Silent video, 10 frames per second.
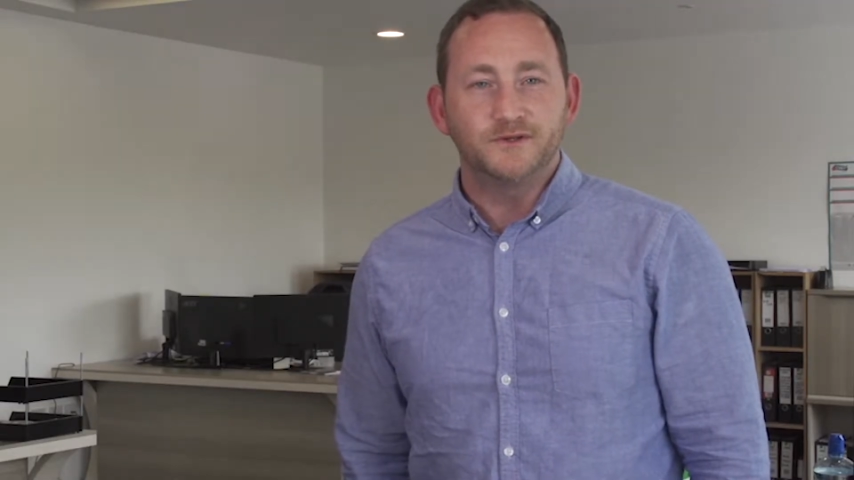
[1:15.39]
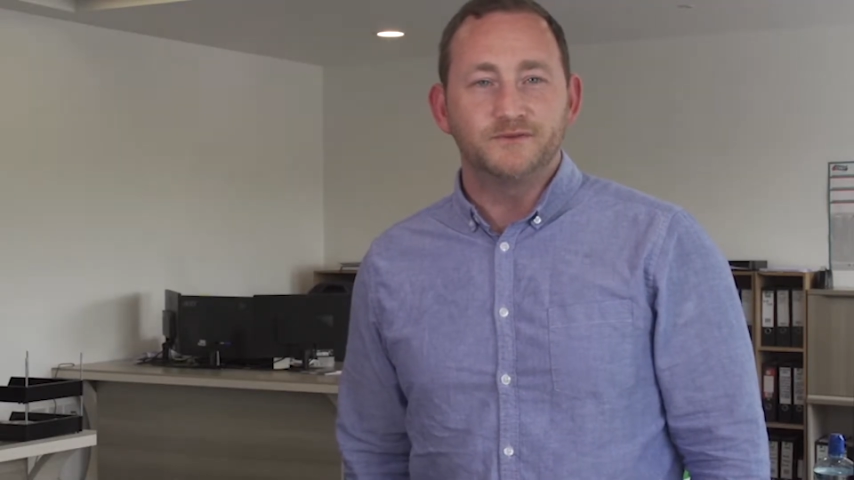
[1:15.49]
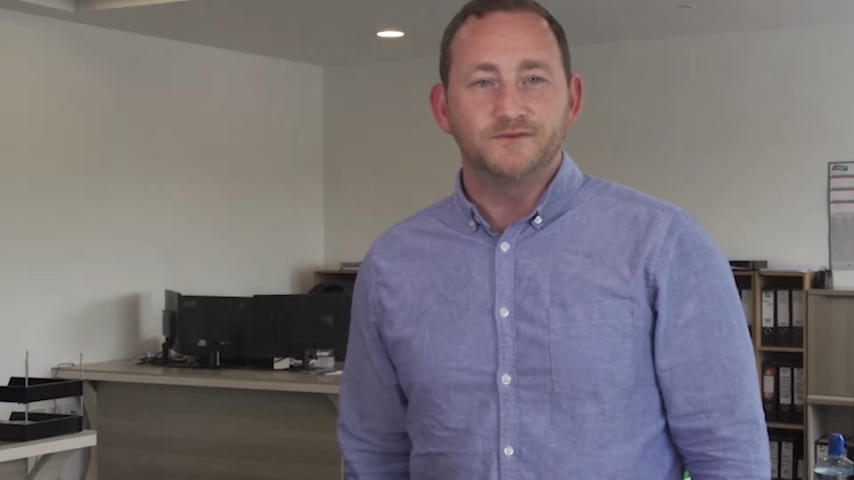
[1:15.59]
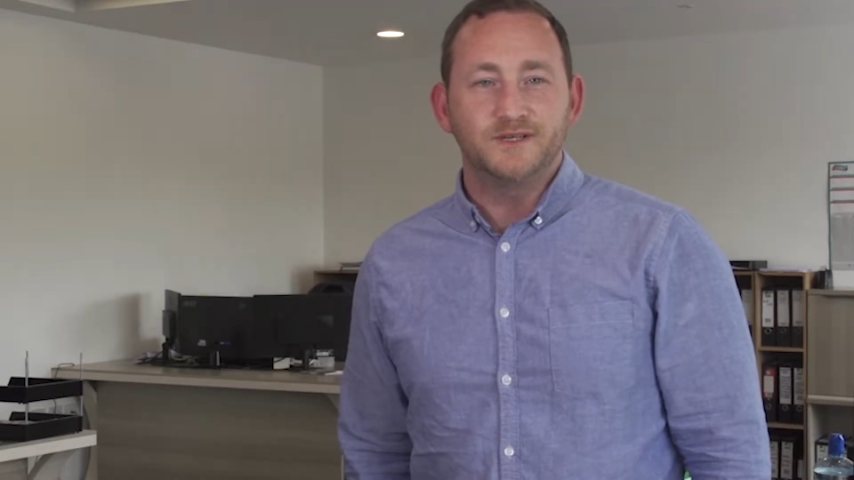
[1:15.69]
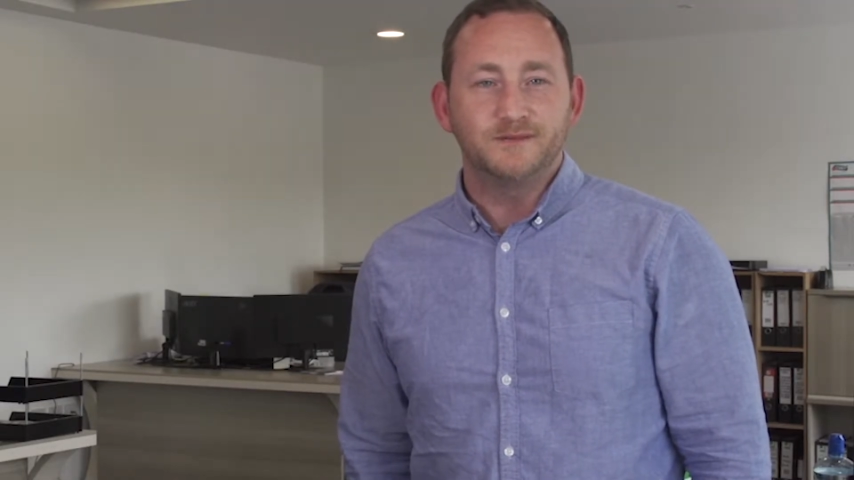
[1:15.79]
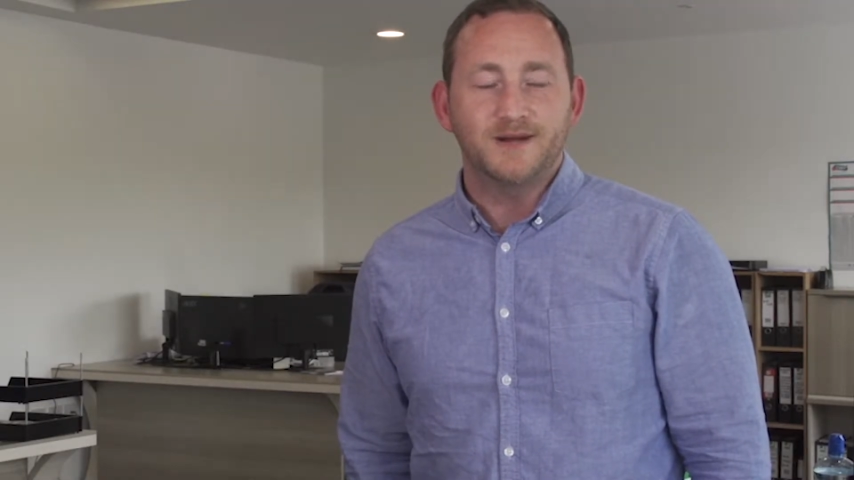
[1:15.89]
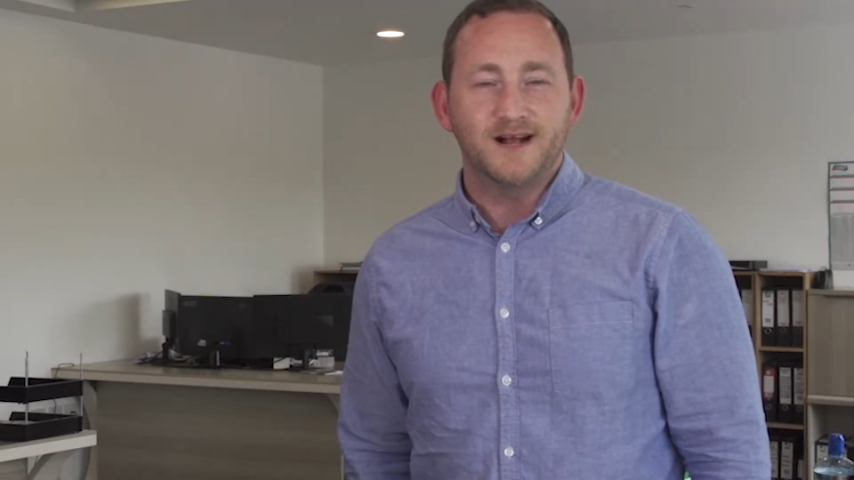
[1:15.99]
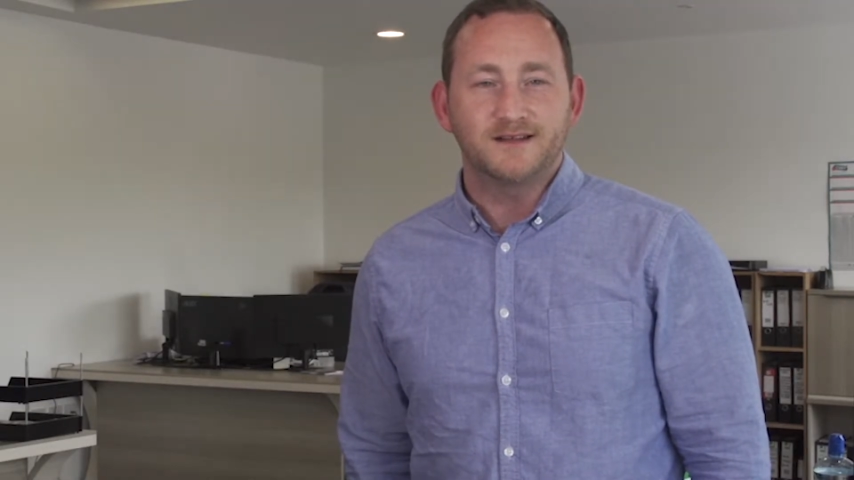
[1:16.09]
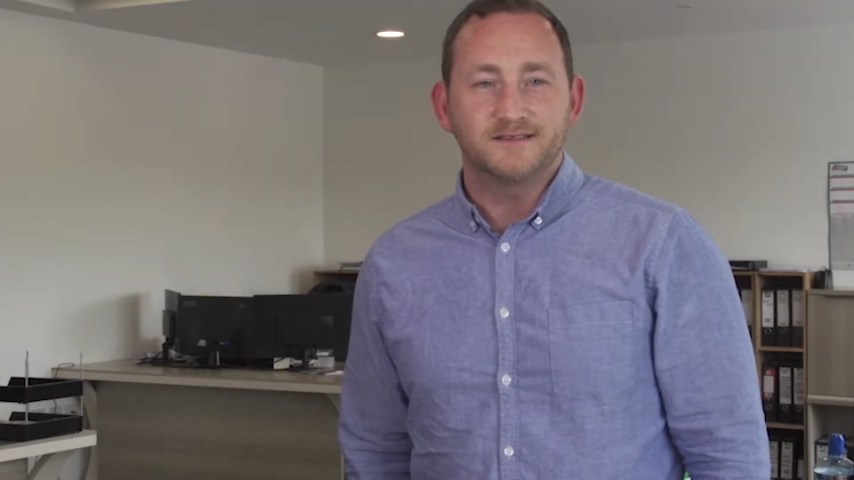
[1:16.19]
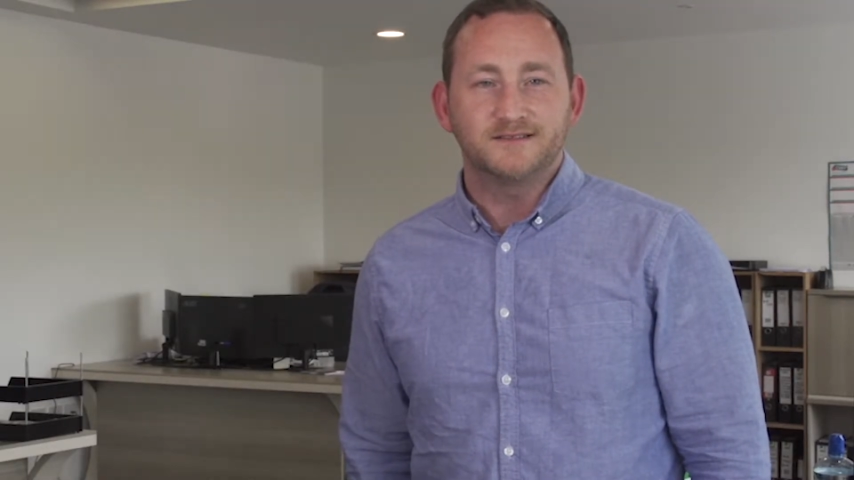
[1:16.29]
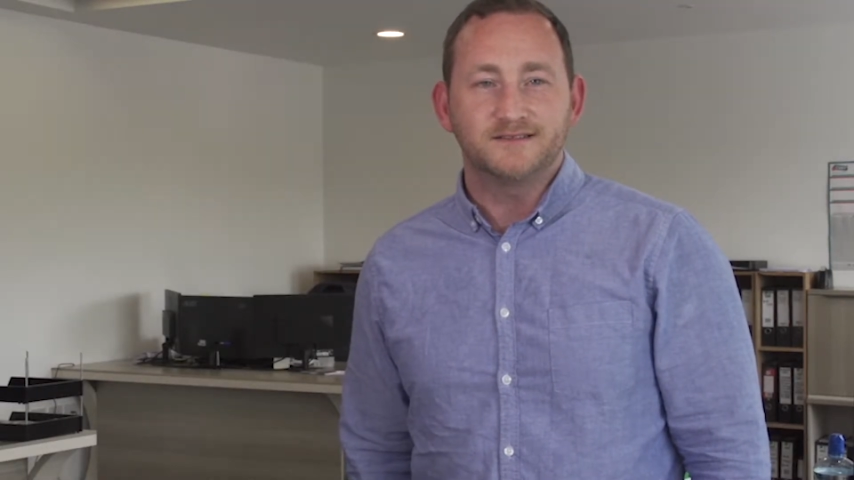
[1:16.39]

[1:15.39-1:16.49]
you feel part of the